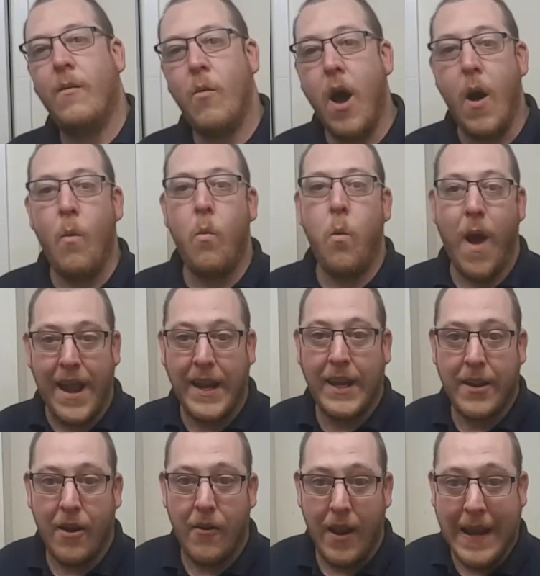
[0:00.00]
What a
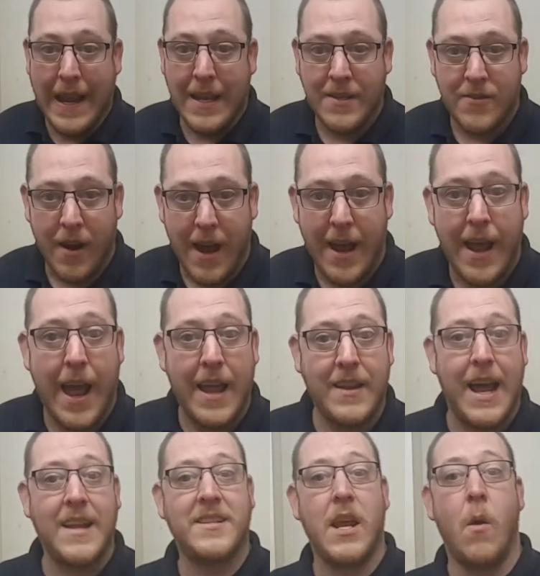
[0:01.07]
wanker he is, right?
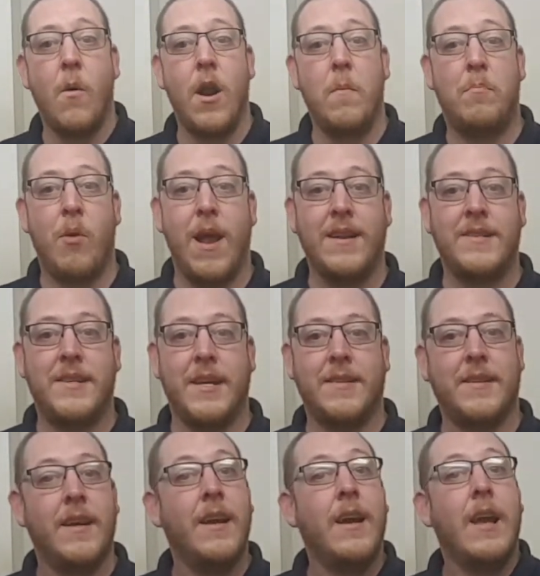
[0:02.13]
That's our
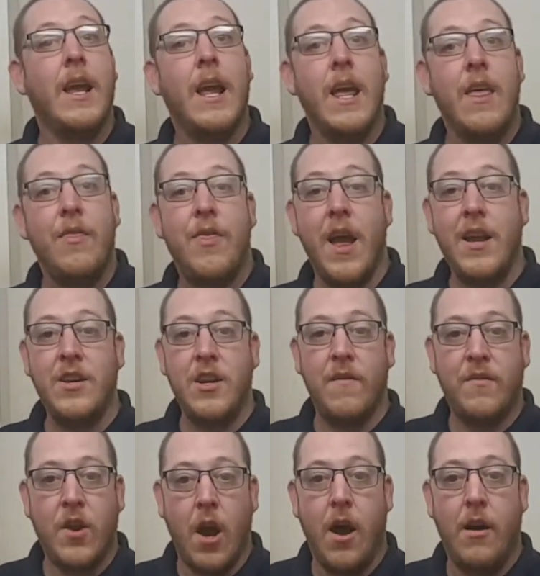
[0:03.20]
apprentice. Then
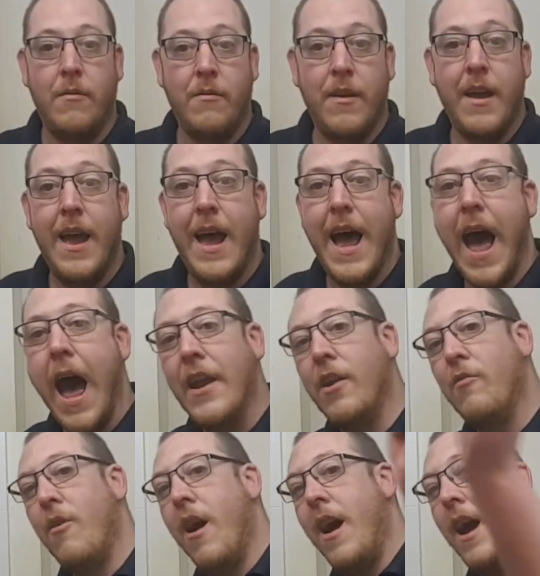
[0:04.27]
you've got
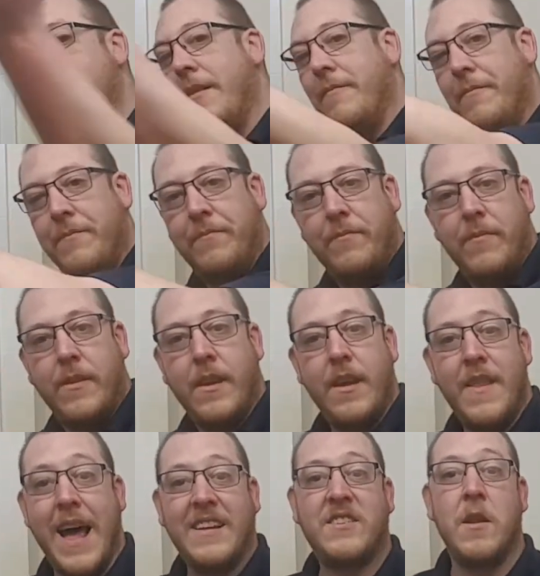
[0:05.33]
Hannah Wright,
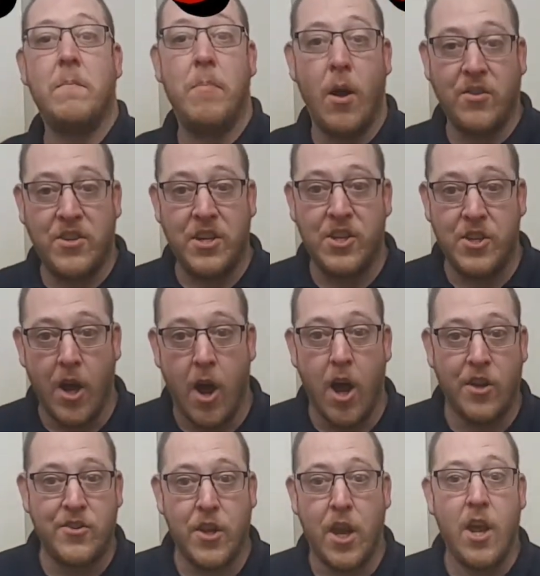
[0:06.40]
that's the boss's
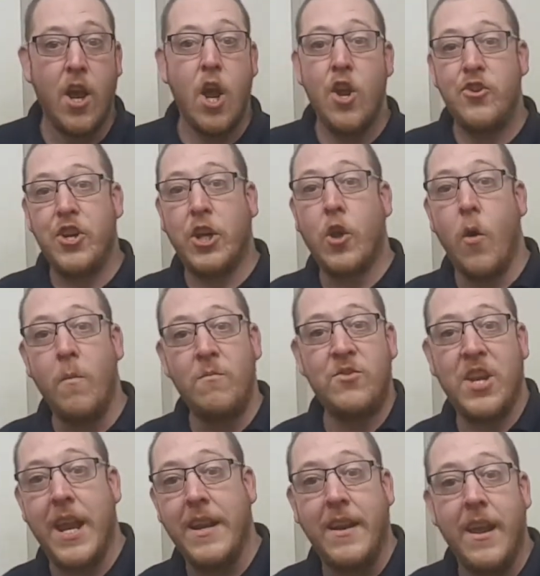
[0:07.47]
daughter. She
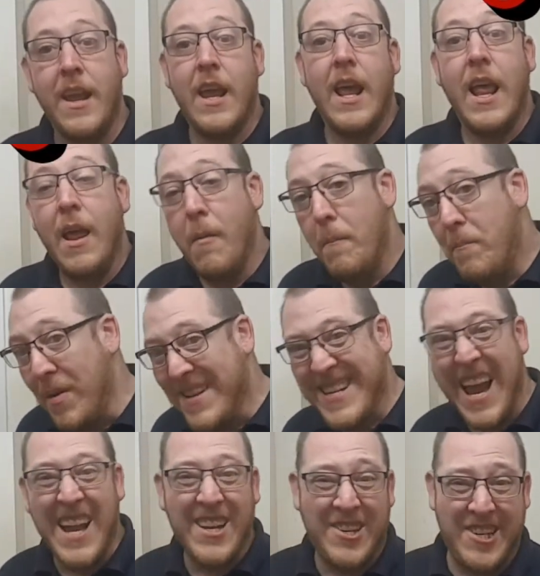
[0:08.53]
comes in,
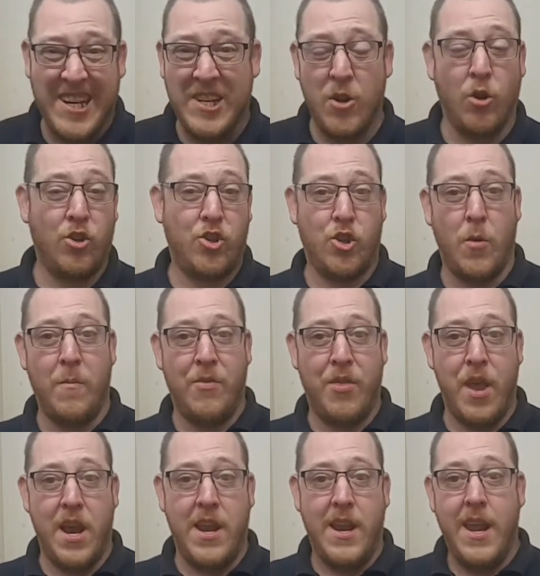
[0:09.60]
pretends she does
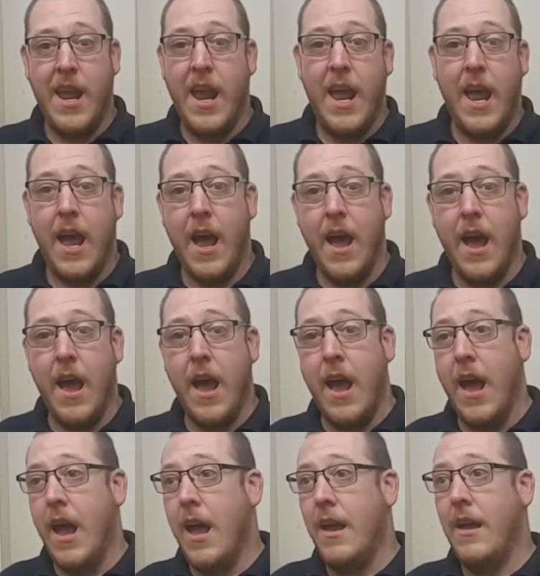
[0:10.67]
something,
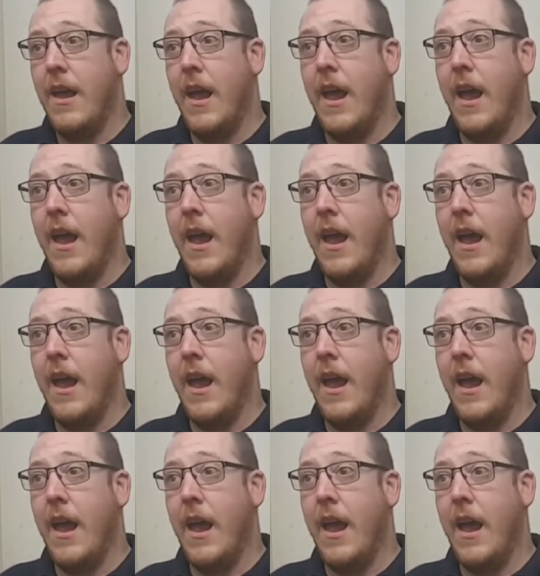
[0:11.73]
uh,